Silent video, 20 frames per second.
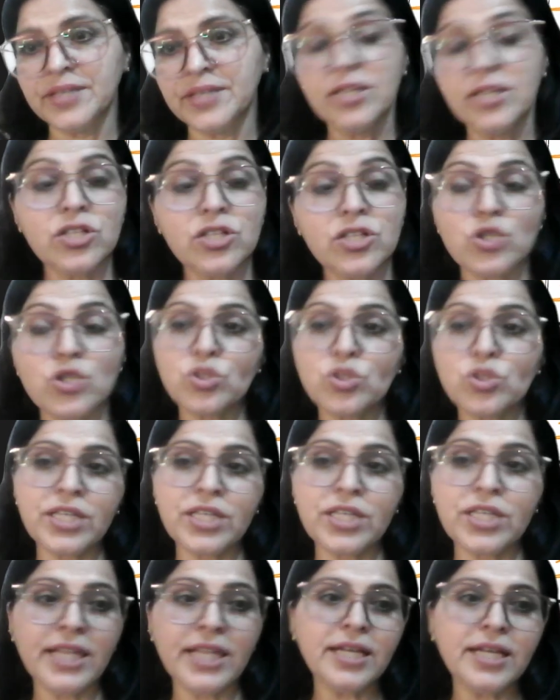So
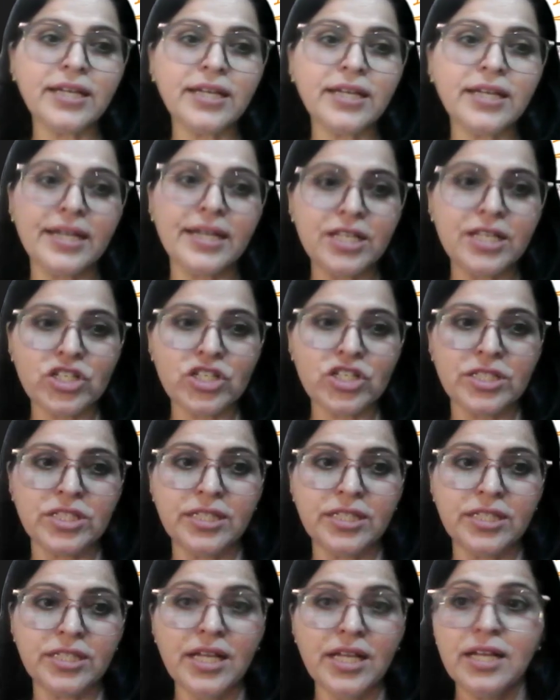see the
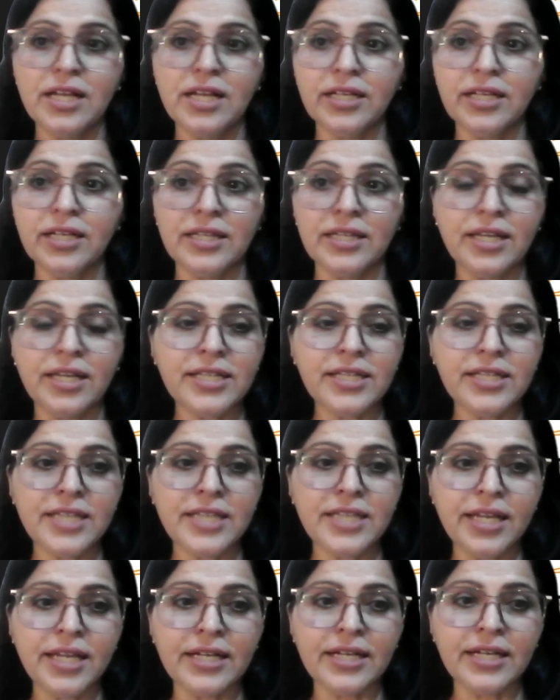gradation. There is
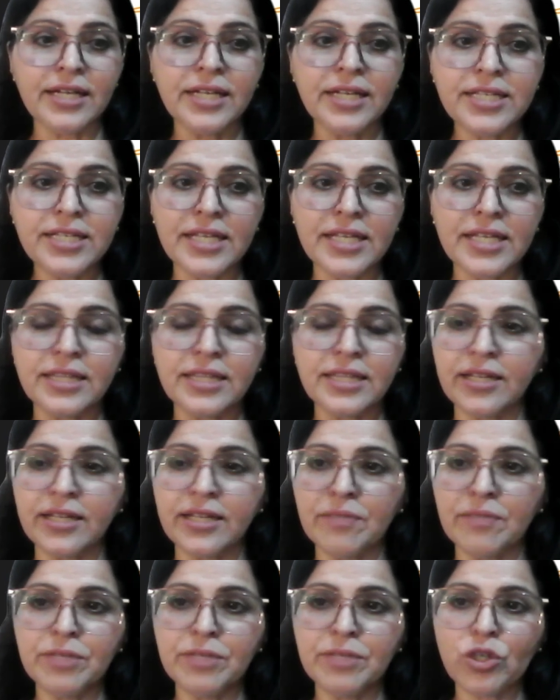increase in the
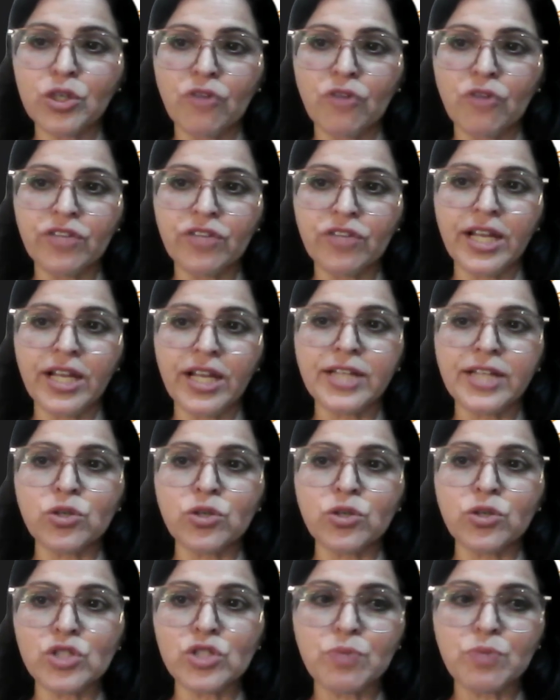number of
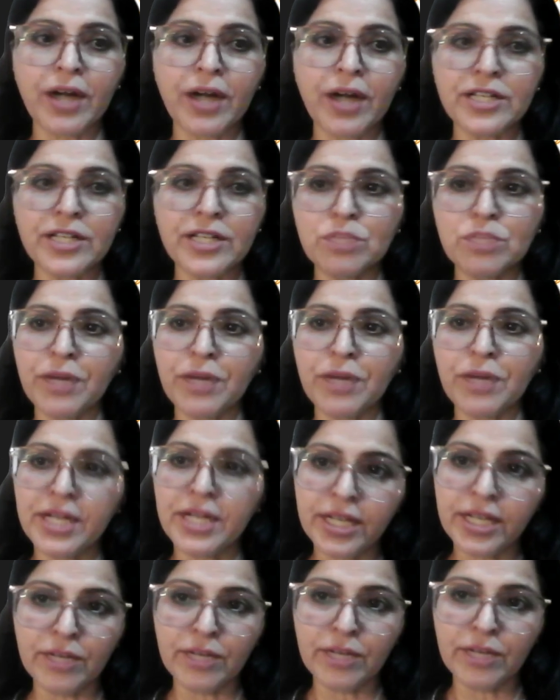electrons participating
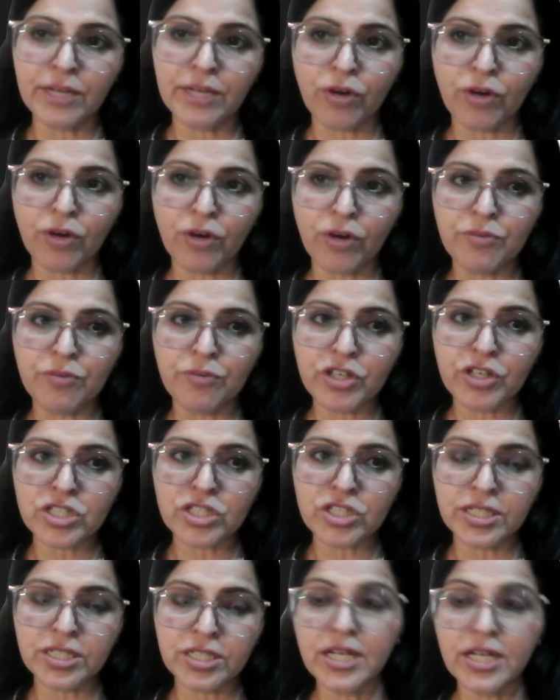in bond
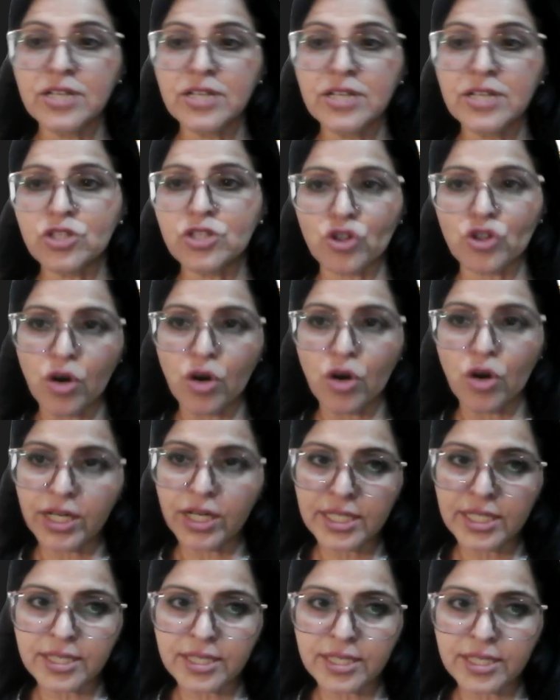formation. Stronger
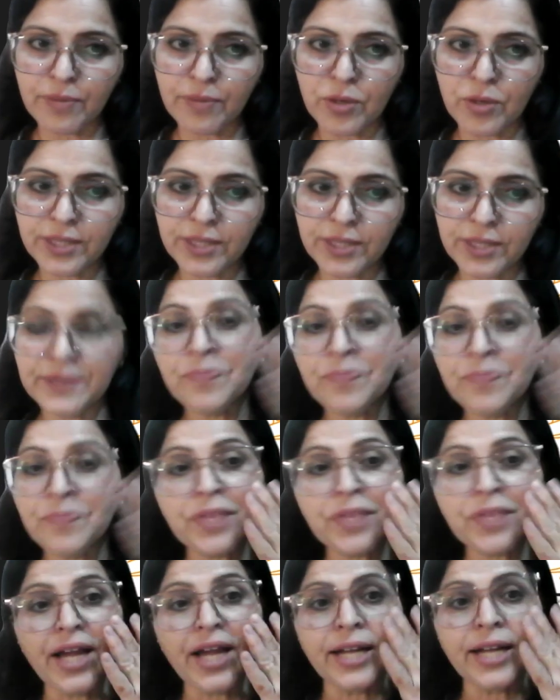is the bond,
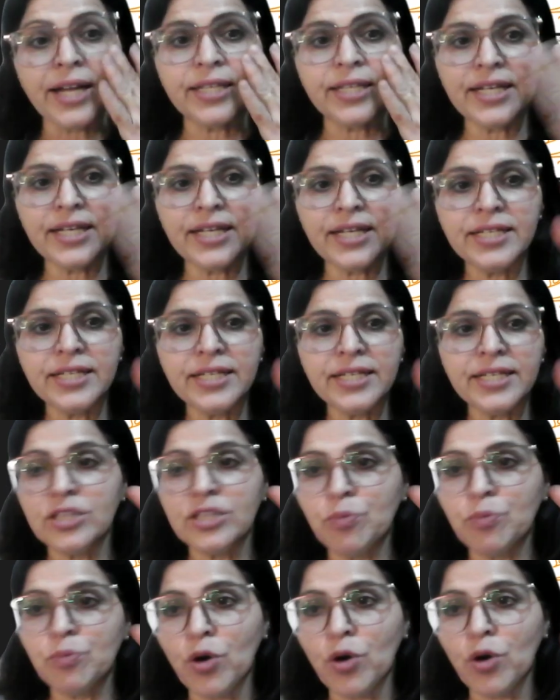and then the
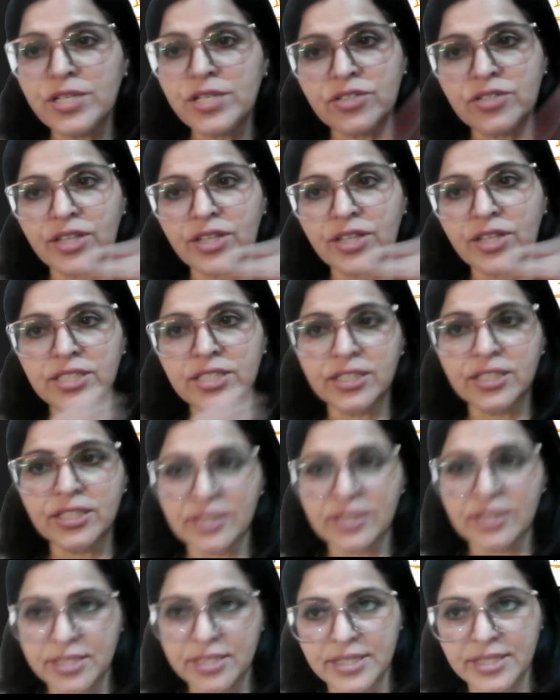bond strength
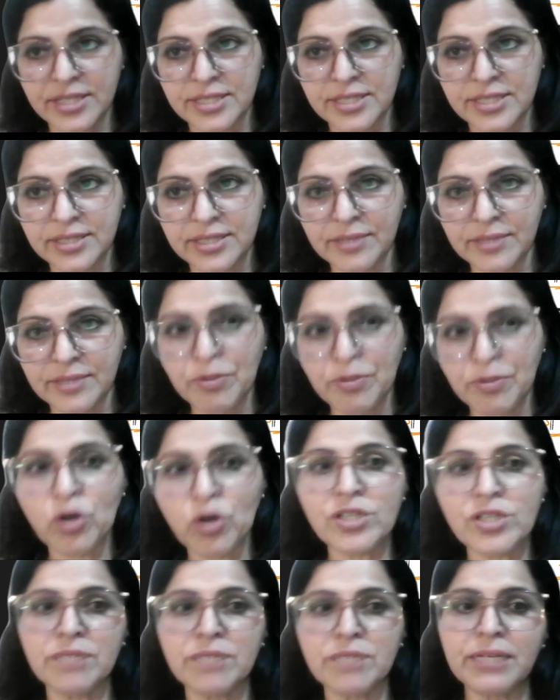decreases because
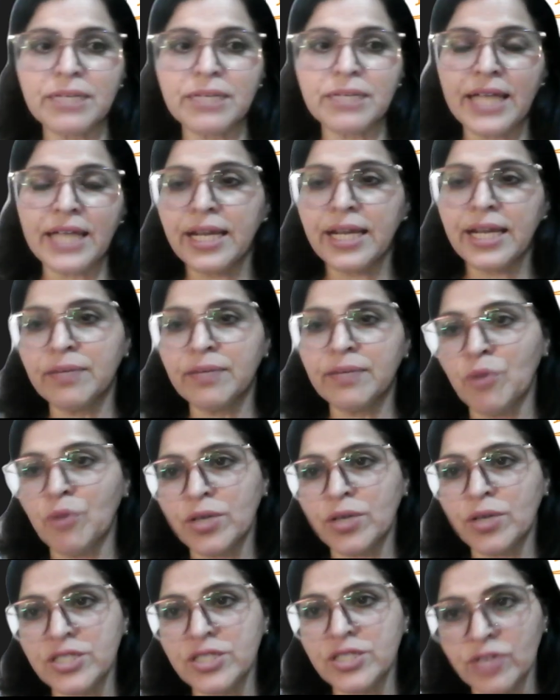the metallic bond
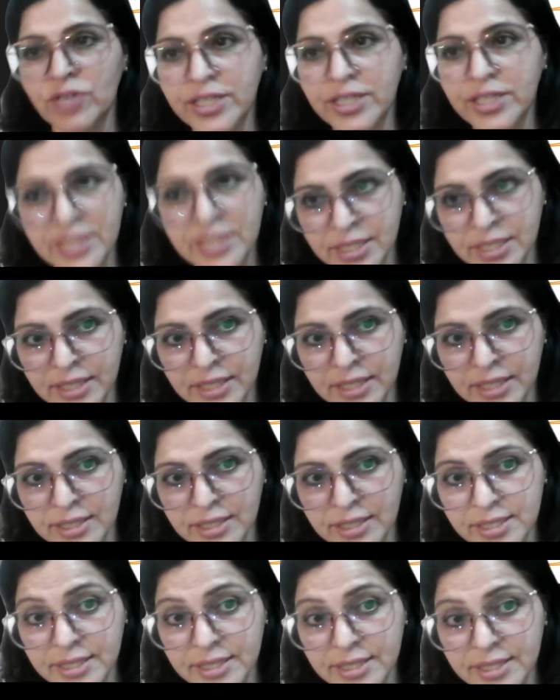strength
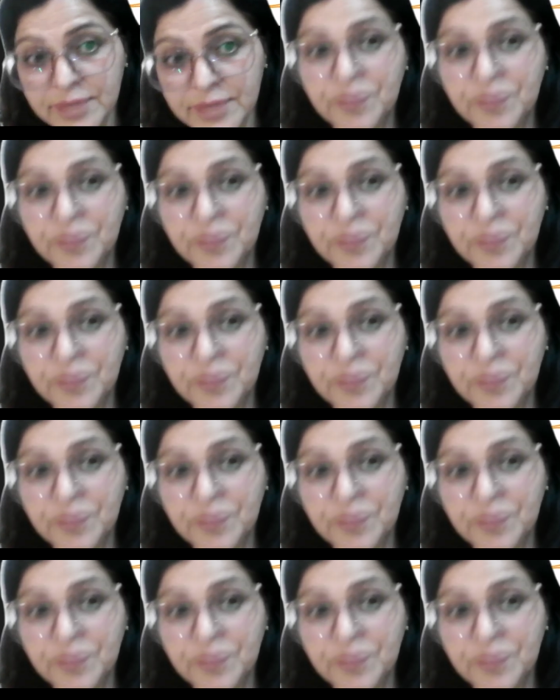decreases.